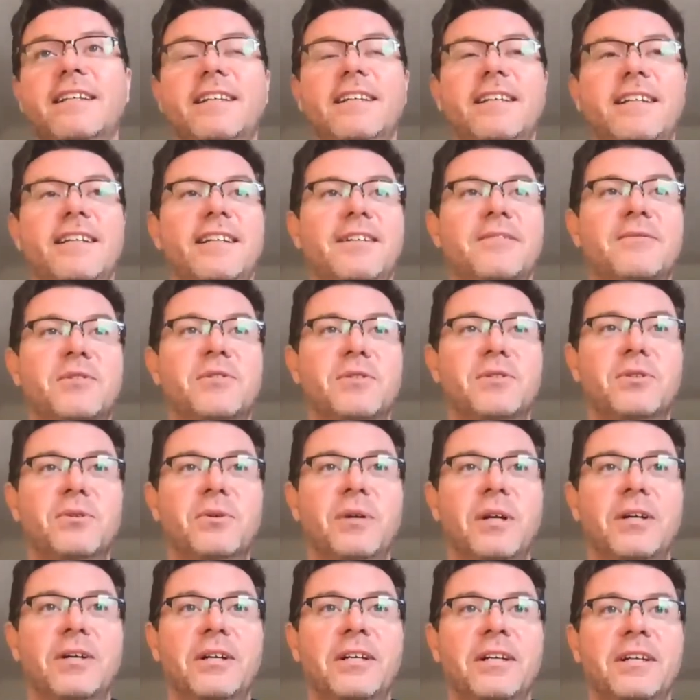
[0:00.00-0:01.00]
It was a new
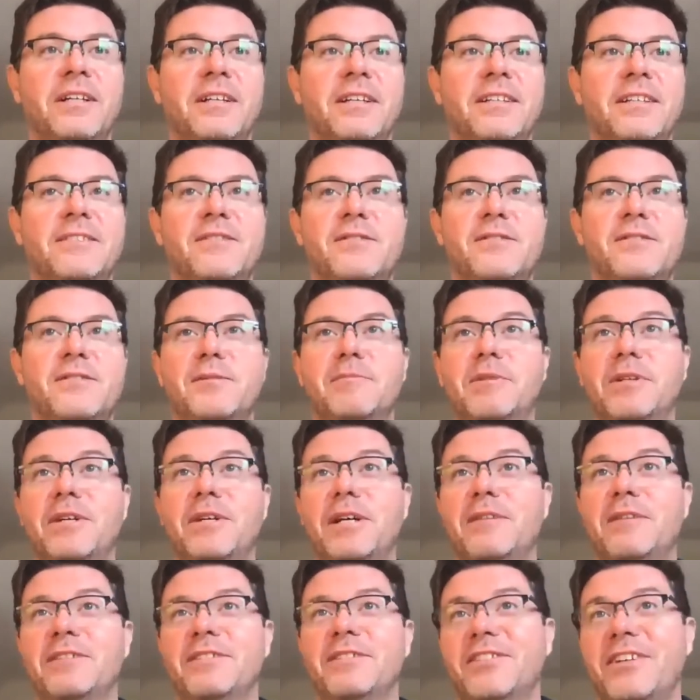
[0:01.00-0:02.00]
area. It seemed kind of
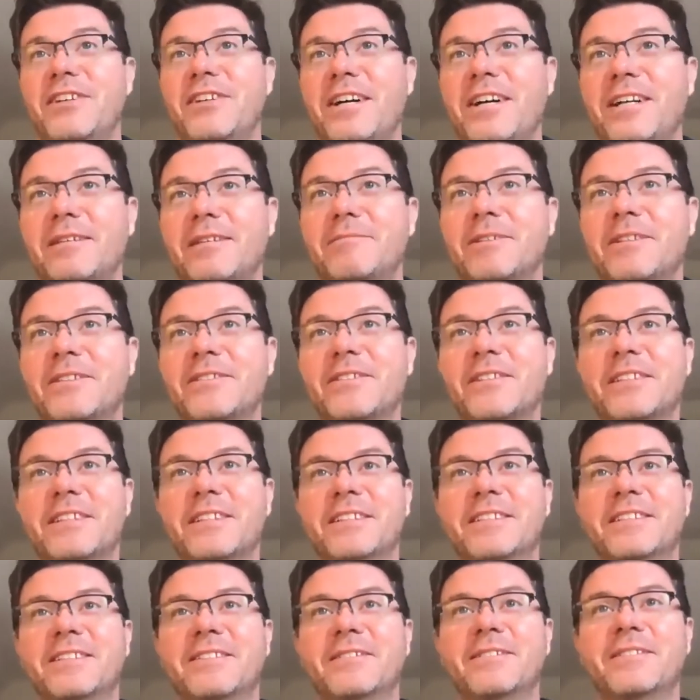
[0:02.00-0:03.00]
exotic because I get
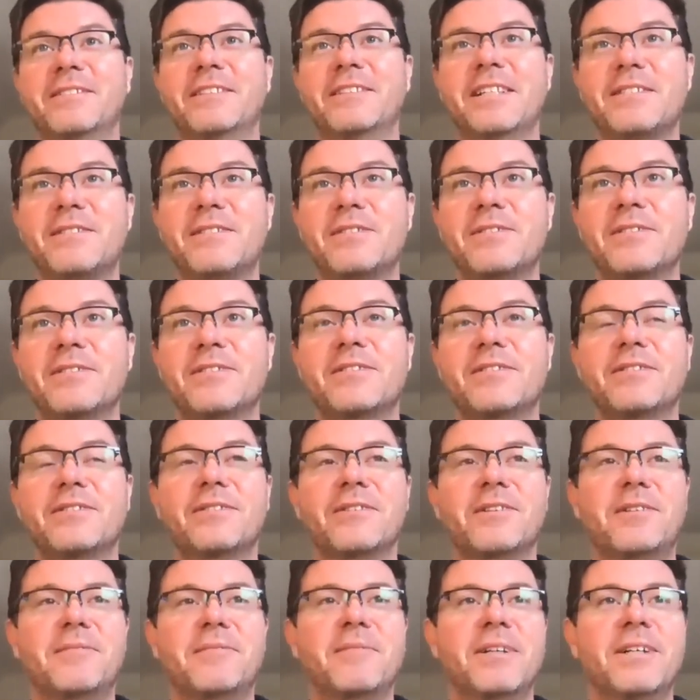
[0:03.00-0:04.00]
to go to deserts in
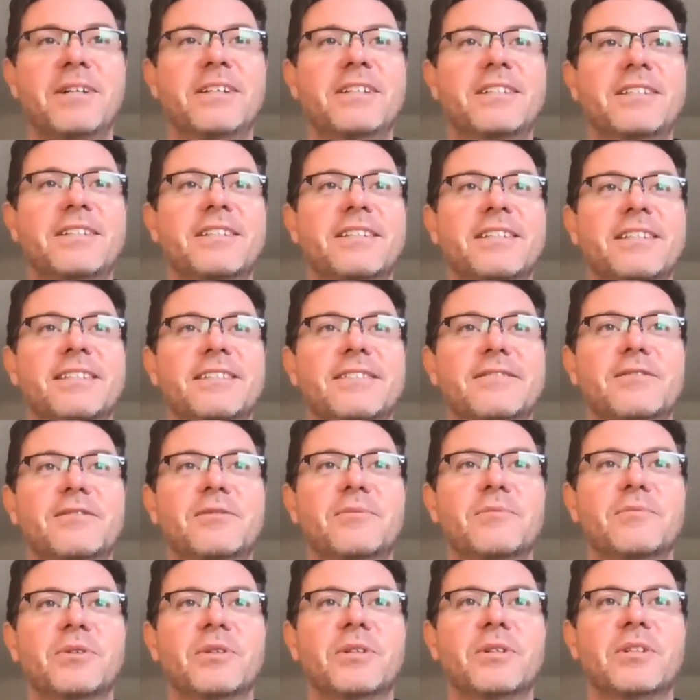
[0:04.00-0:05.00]
North America and do
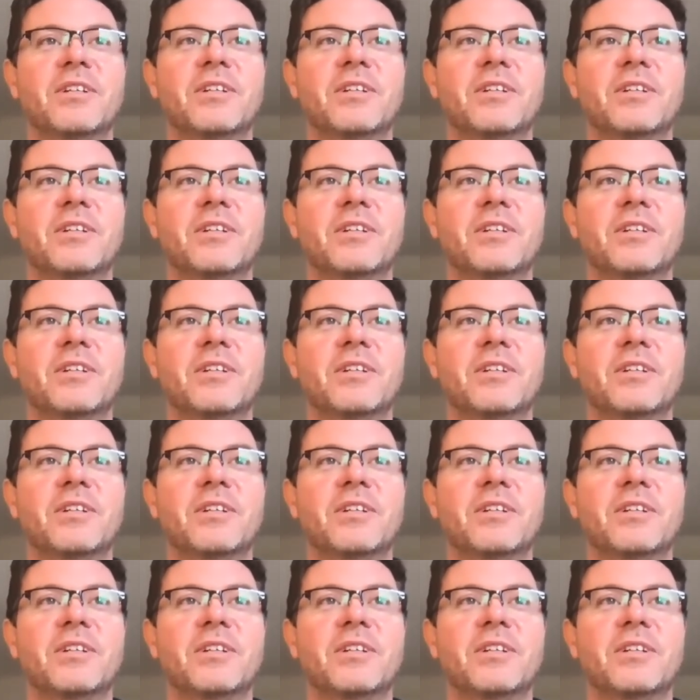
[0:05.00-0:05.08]
some work